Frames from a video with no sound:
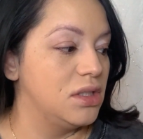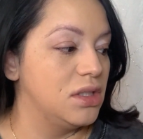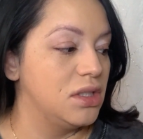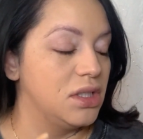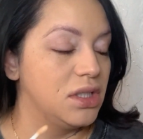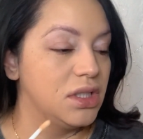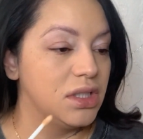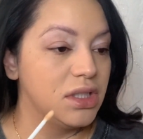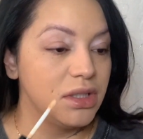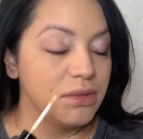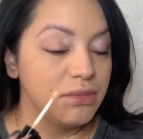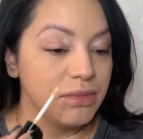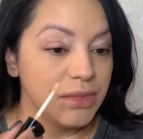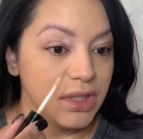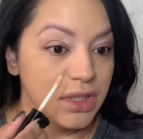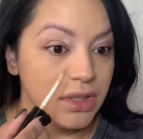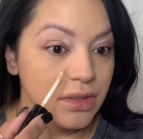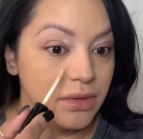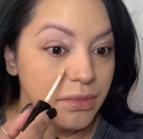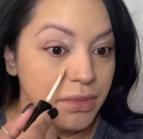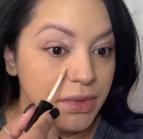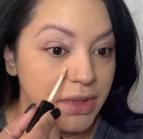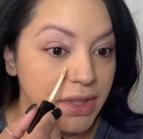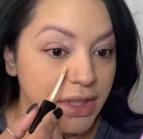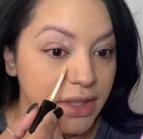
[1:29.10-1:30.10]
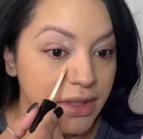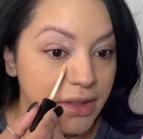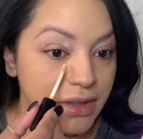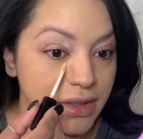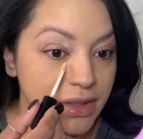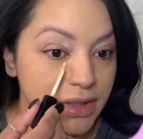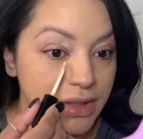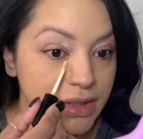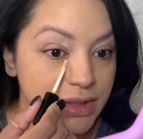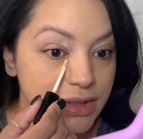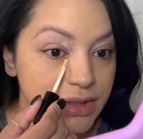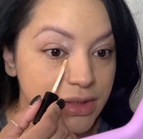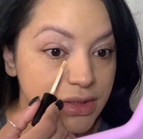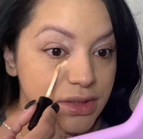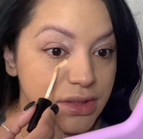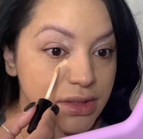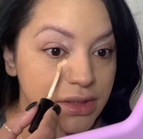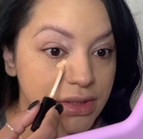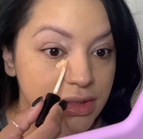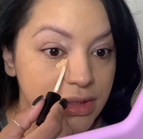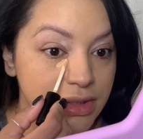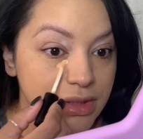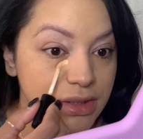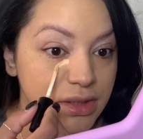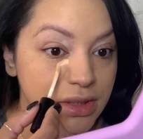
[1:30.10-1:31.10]
and I'm gonna apply this
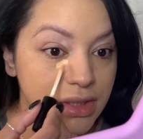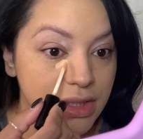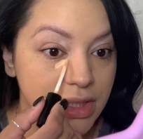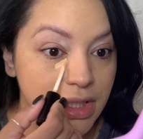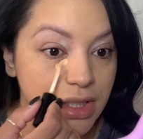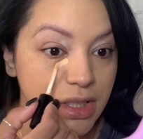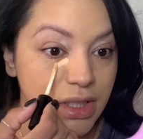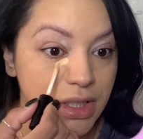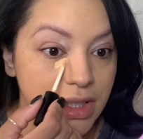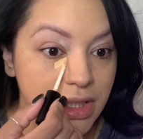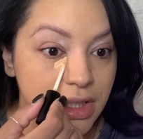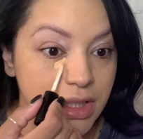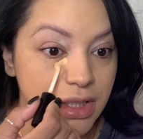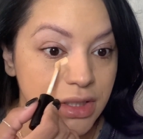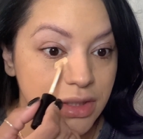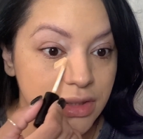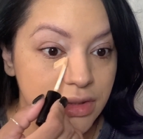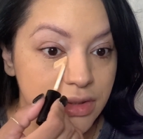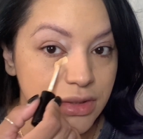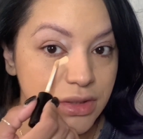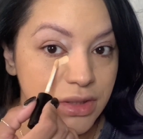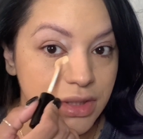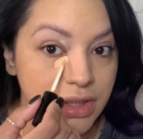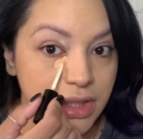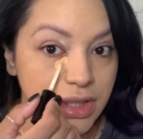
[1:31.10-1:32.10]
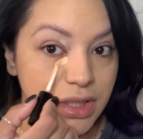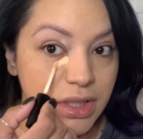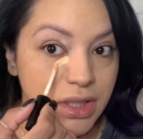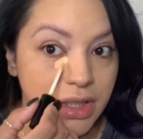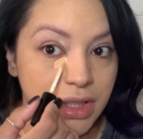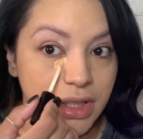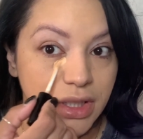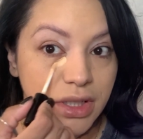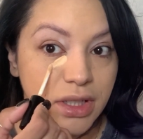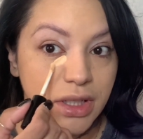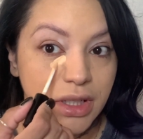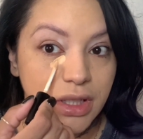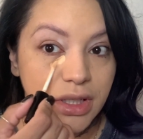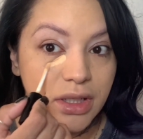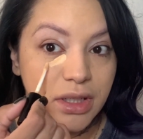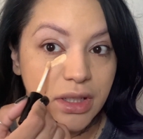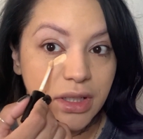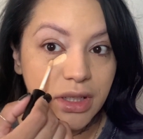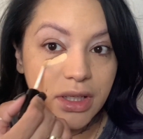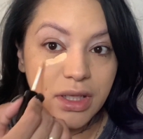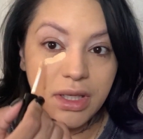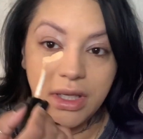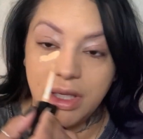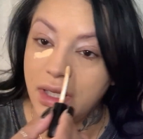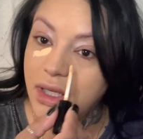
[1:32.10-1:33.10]
under the eye
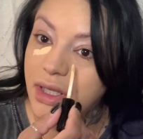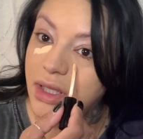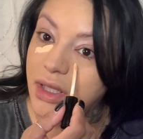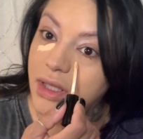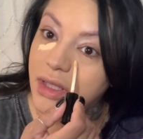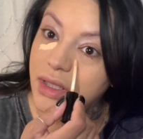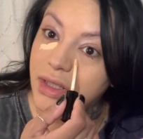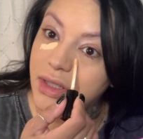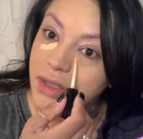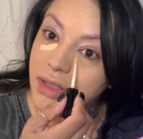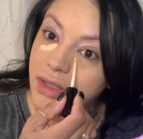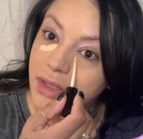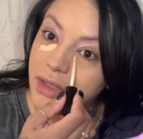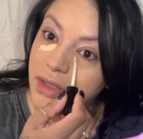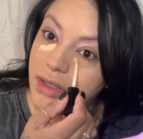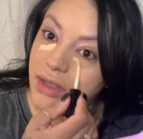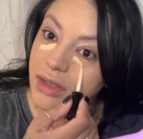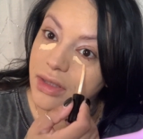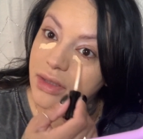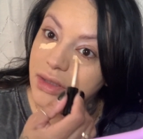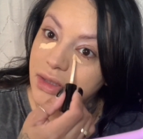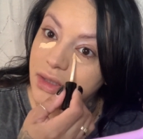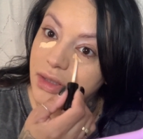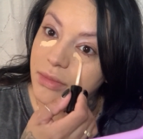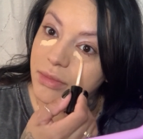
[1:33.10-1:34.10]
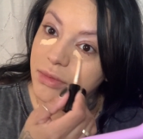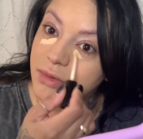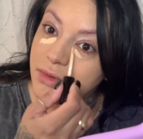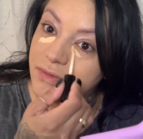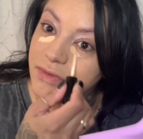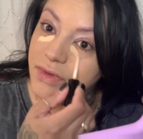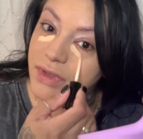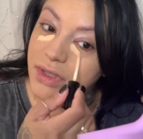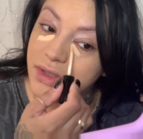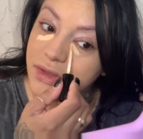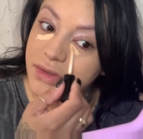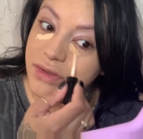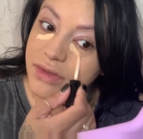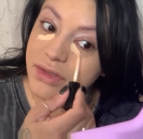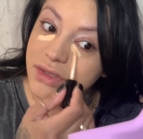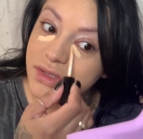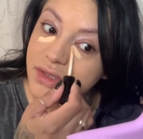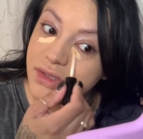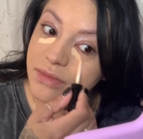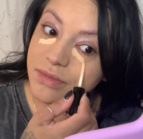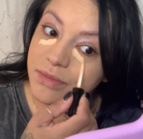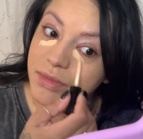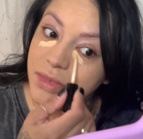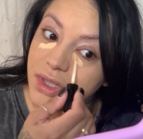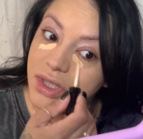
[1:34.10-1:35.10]
and in a couple of other
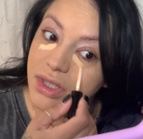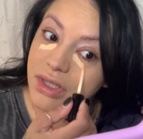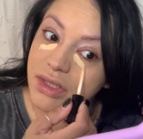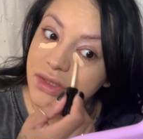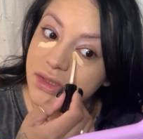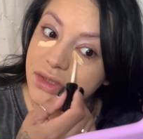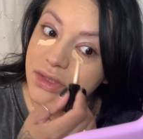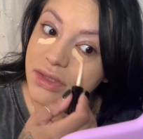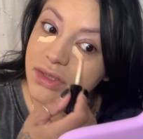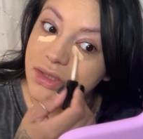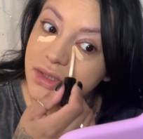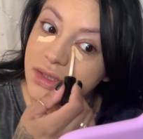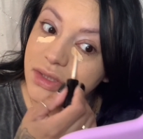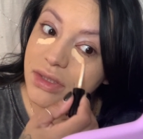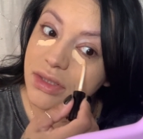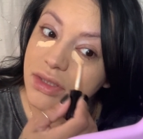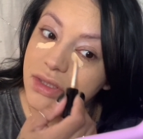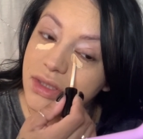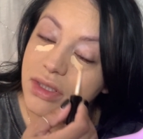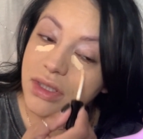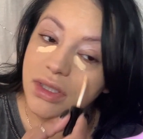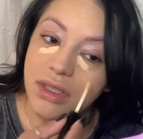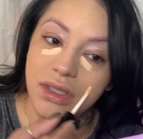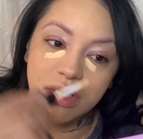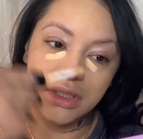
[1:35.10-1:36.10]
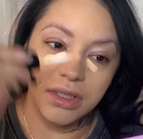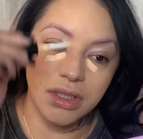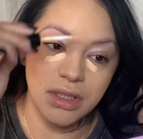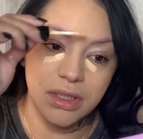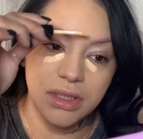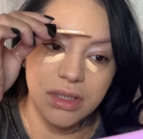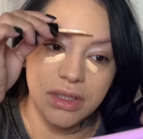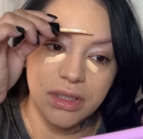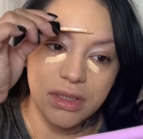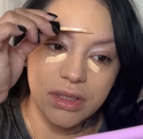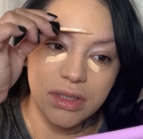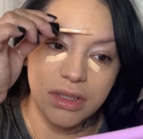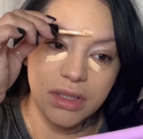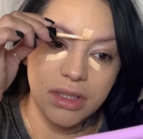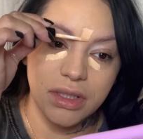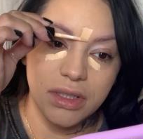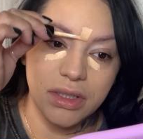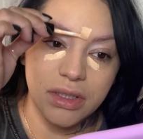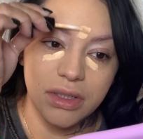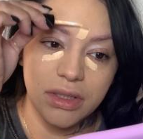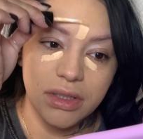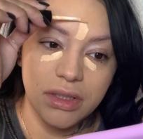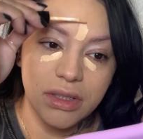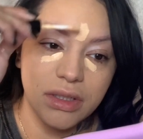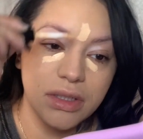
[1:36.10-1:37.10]
spots
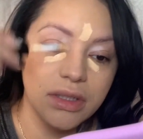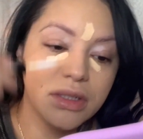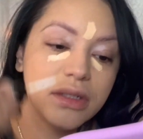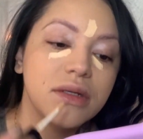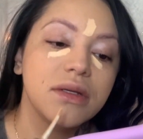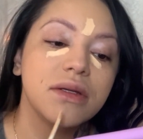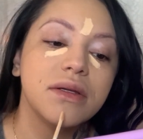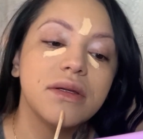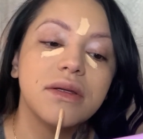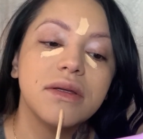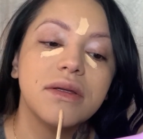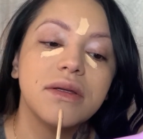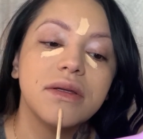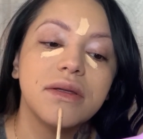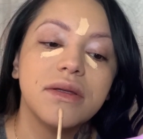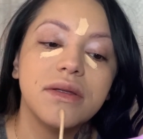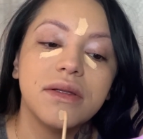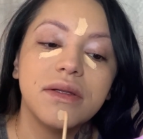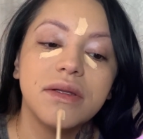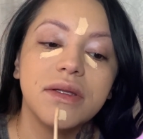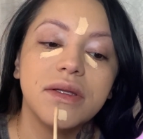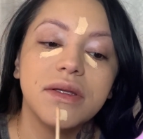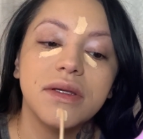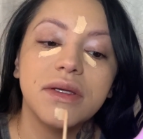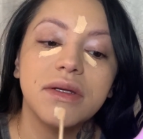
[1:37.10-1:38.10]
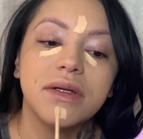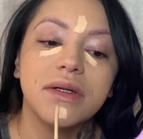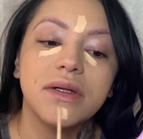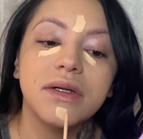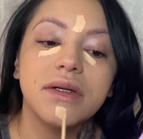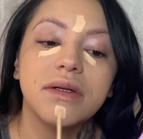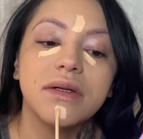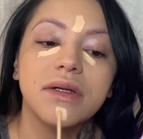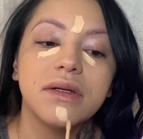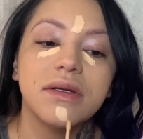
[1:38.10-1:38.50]
here and here.